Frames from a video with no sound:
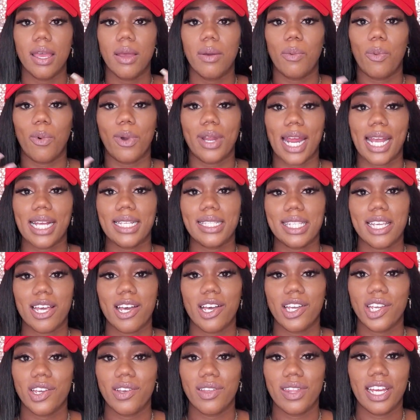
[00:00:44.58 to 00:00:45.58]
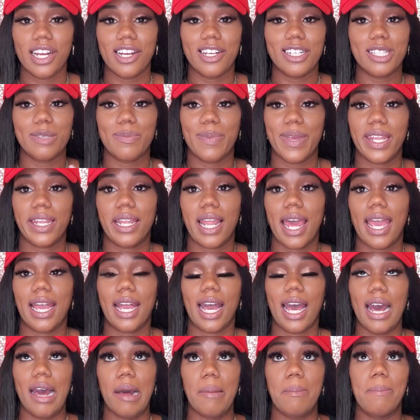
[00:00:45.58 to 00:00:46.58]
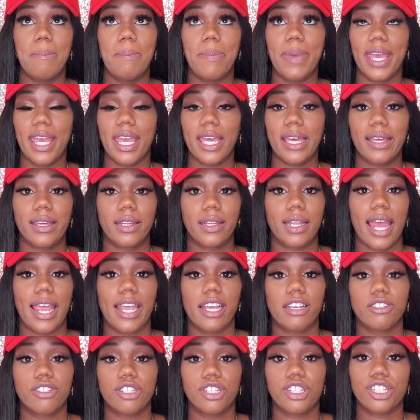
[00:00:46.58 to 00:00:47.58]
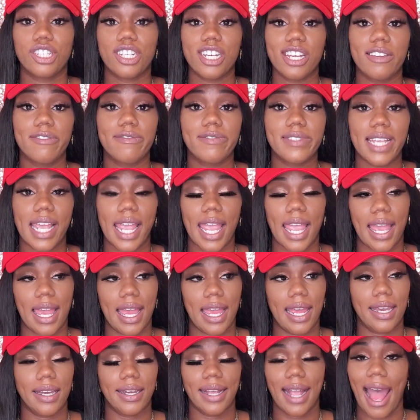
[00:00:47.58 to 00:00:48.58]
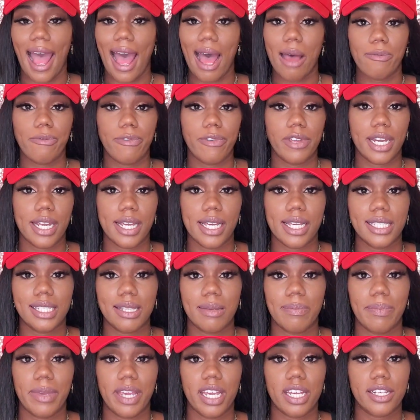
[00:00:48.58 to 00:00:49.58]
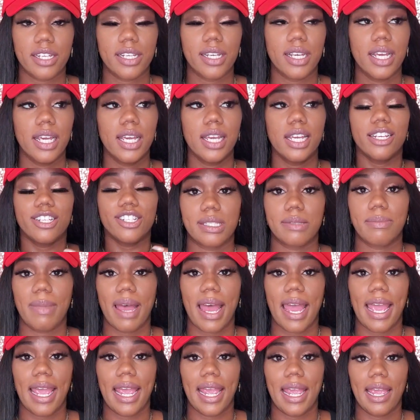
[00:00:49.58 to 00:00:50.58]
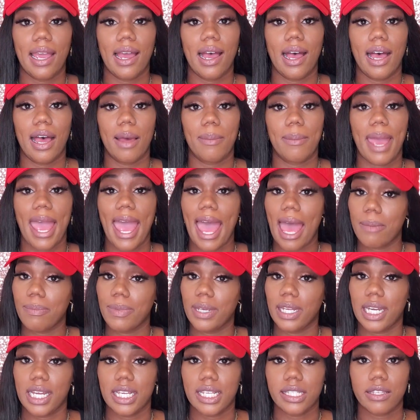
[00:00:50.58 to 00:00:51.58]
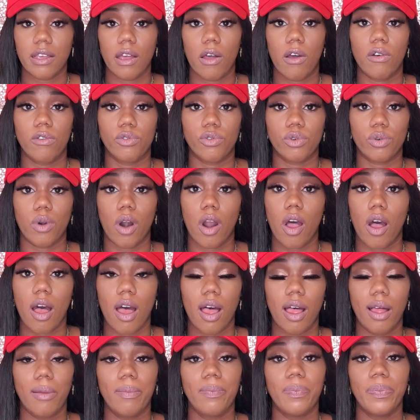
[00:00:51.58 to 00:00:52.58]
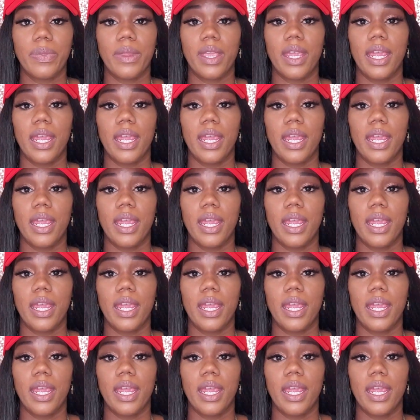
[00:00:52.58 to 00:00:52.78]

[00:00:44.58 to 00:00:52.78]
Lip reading: when I tell you there's been a big shift in confidence, my happiness overall.